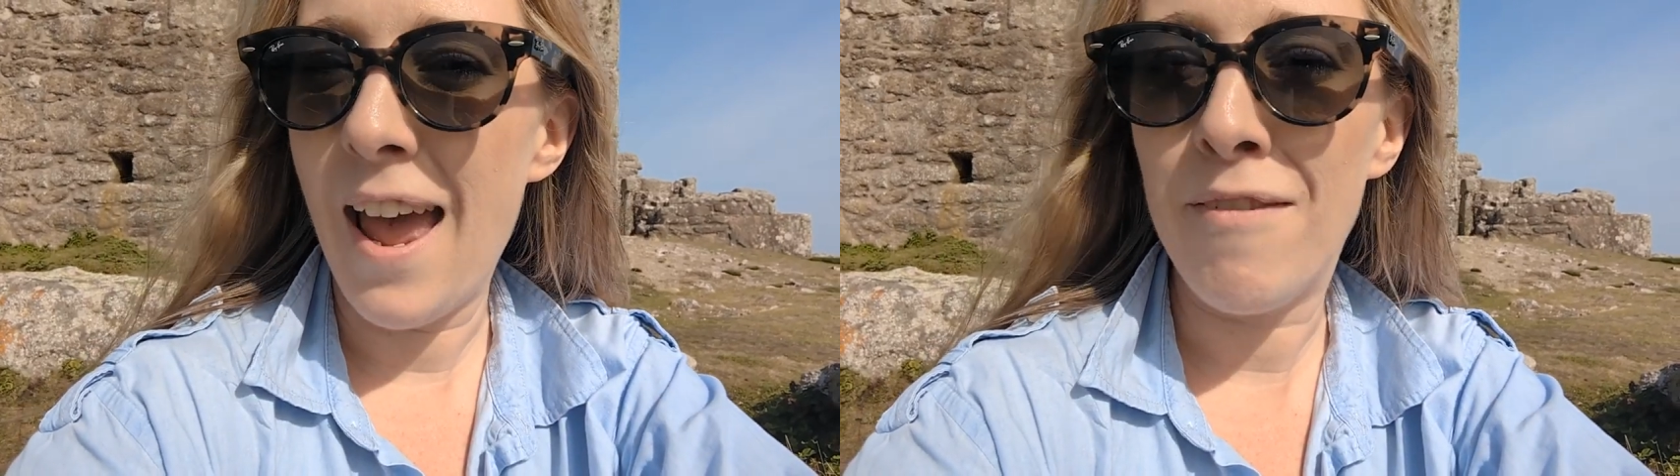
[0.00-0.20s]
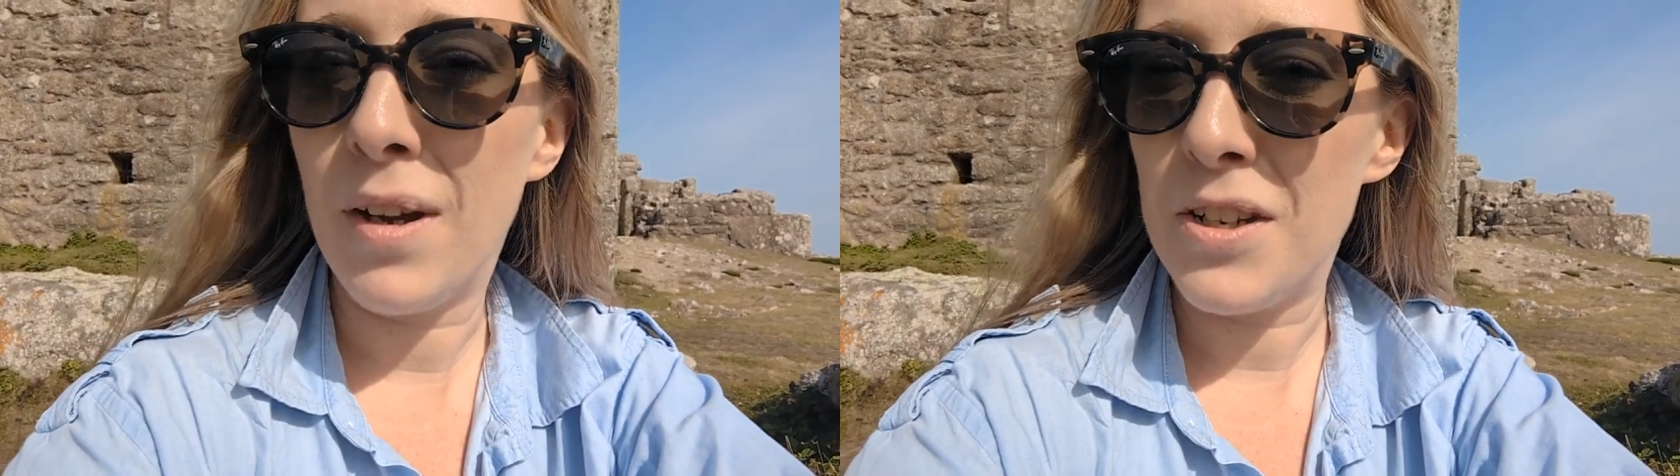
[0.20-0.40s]

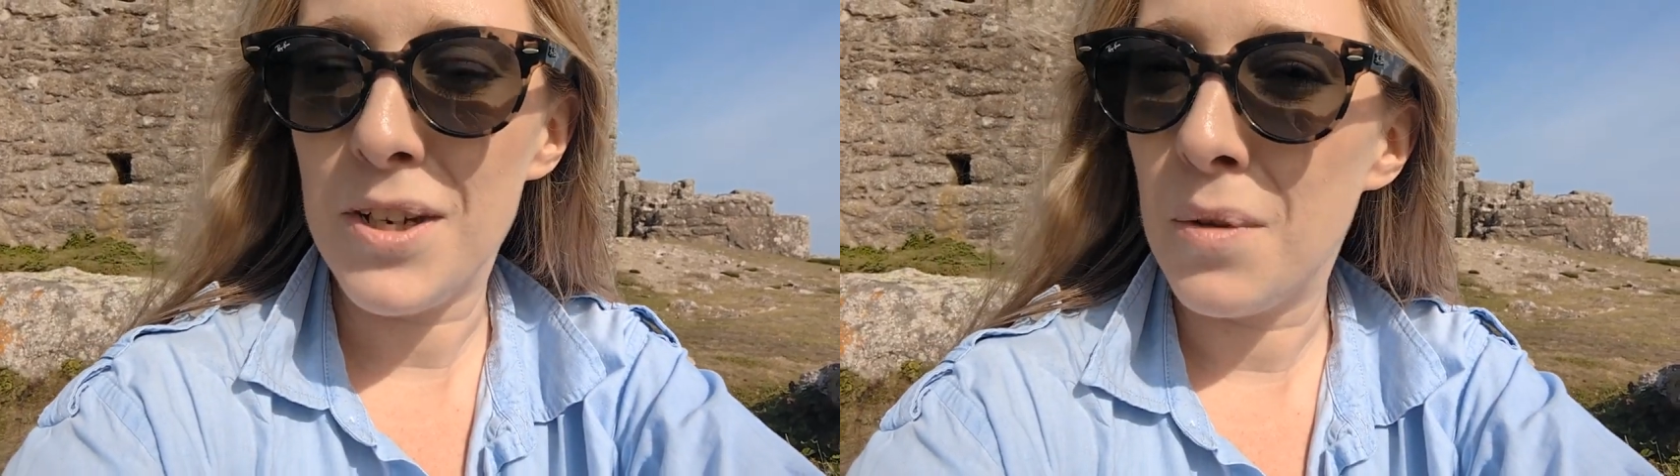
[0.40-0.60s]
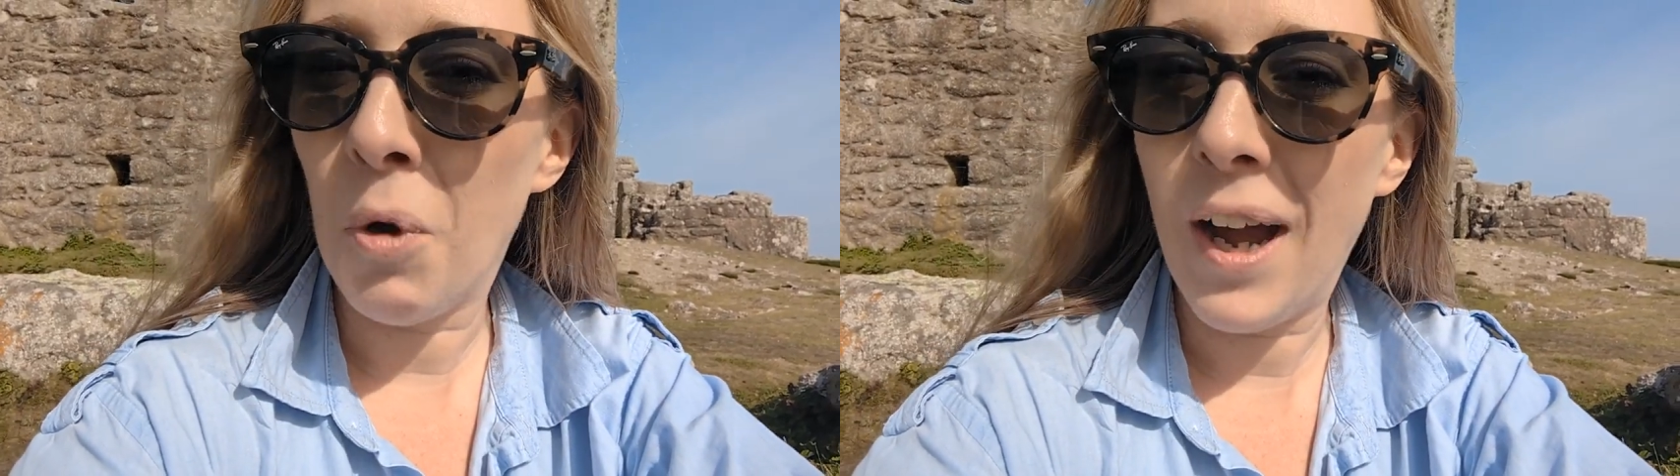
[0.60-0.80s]
Every I
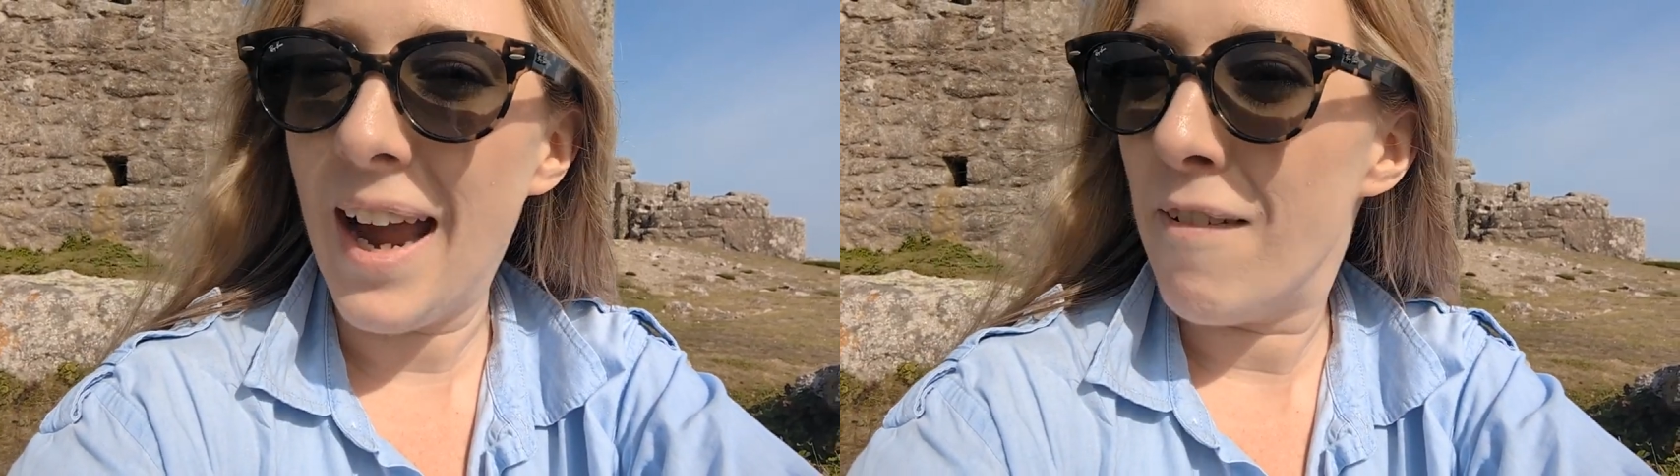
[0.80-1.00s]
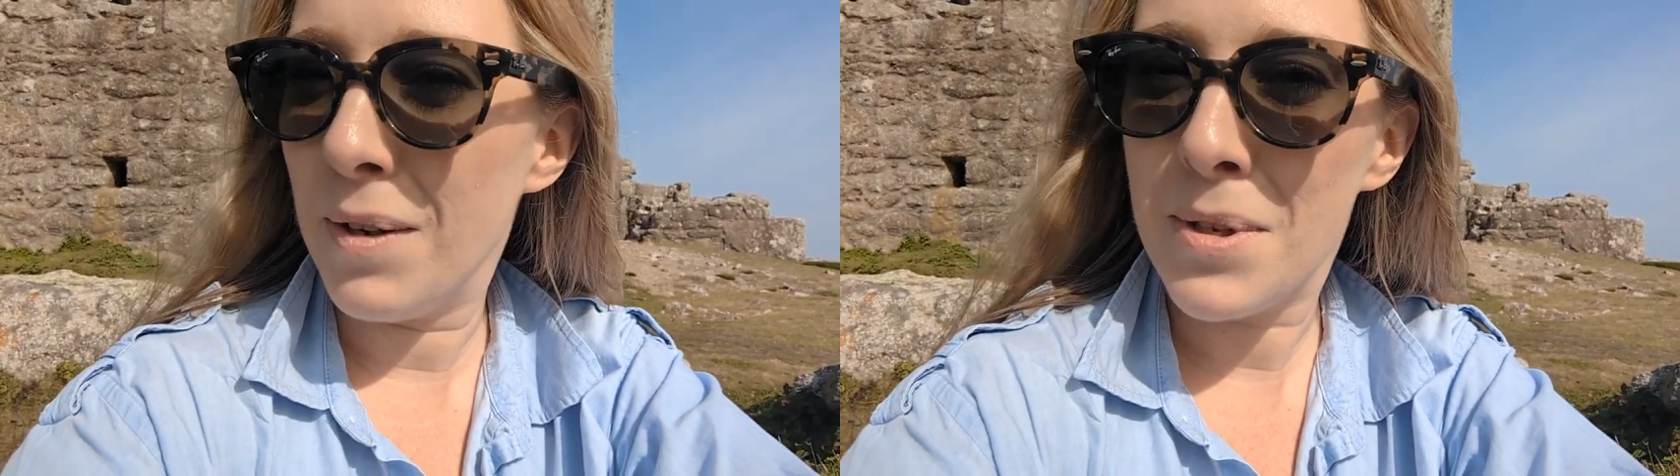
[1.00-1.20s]
don't know why
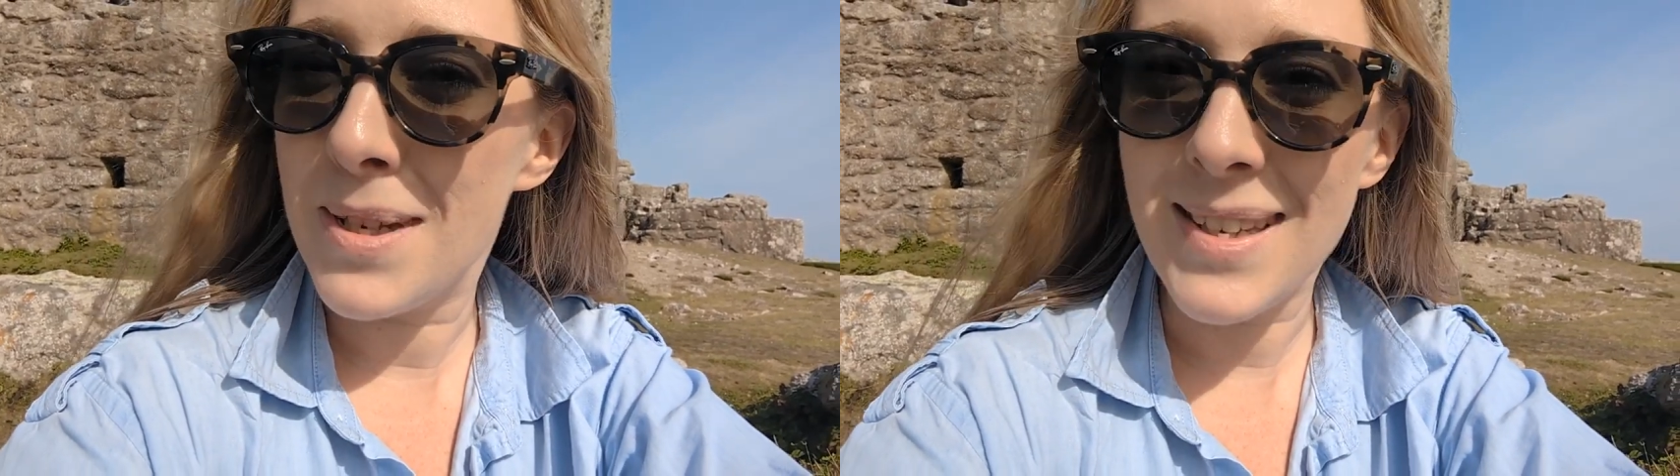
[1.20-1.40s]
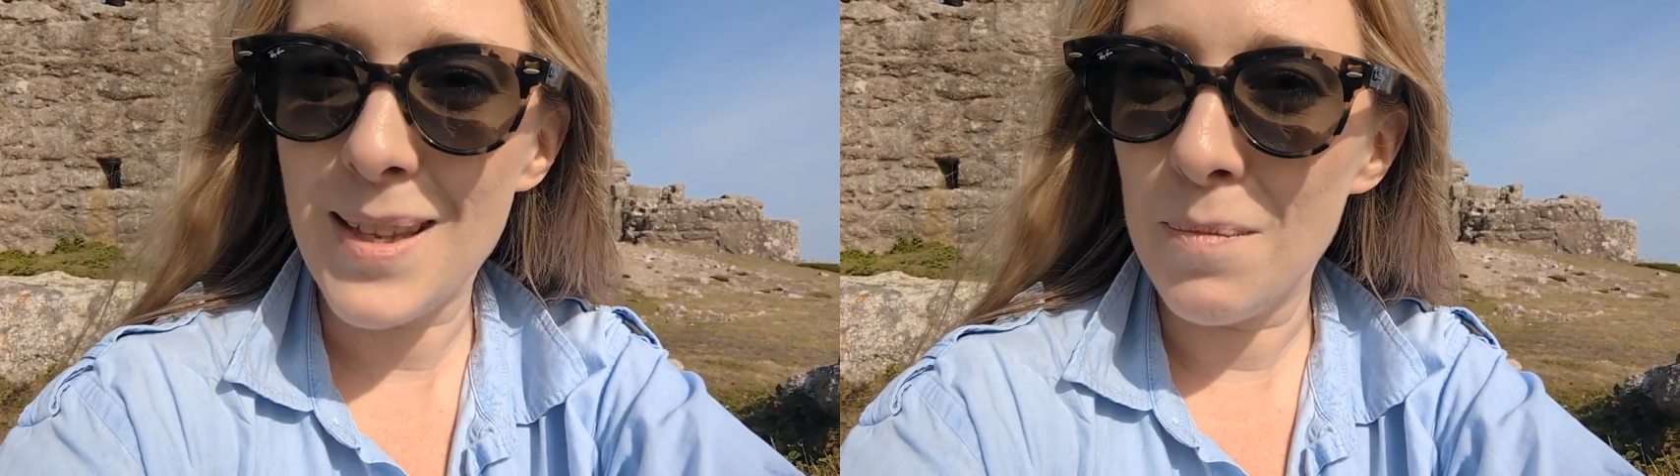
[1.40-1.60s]
everyone
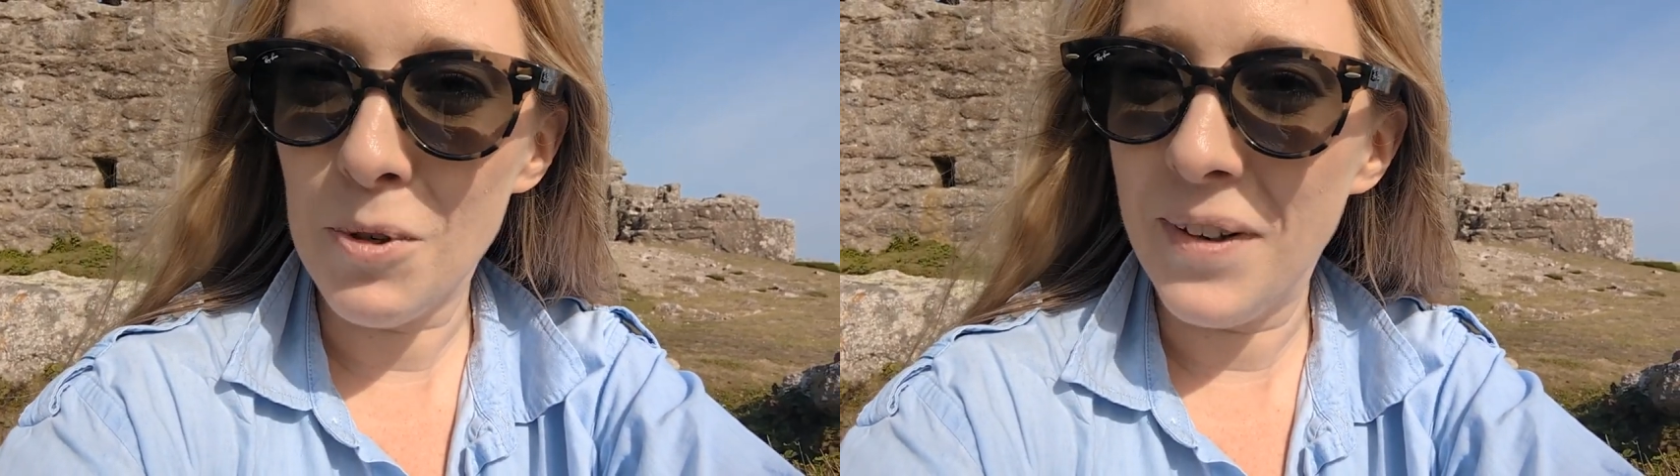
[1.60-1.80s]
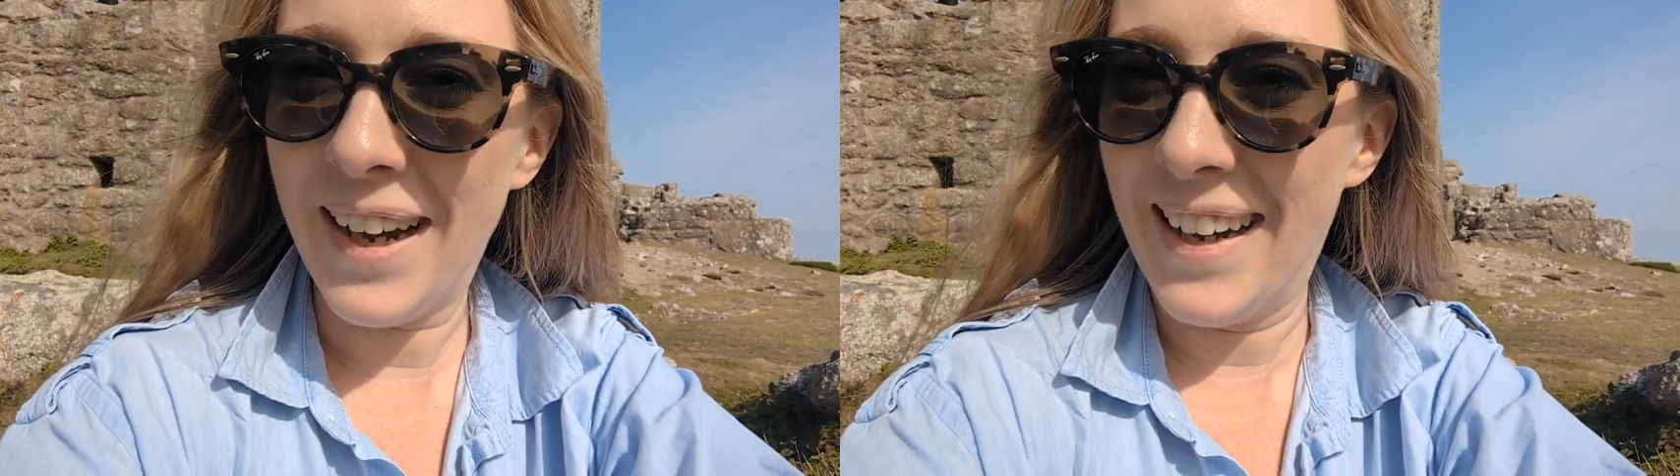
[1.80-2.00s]
does it in the
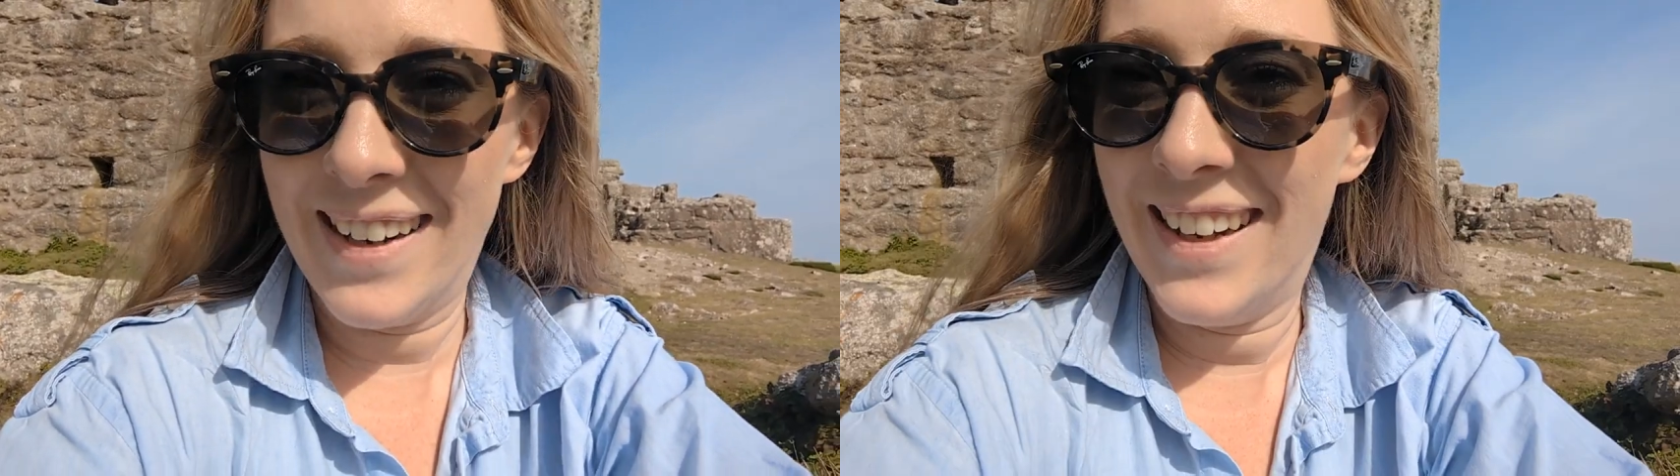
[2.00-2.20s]
morning.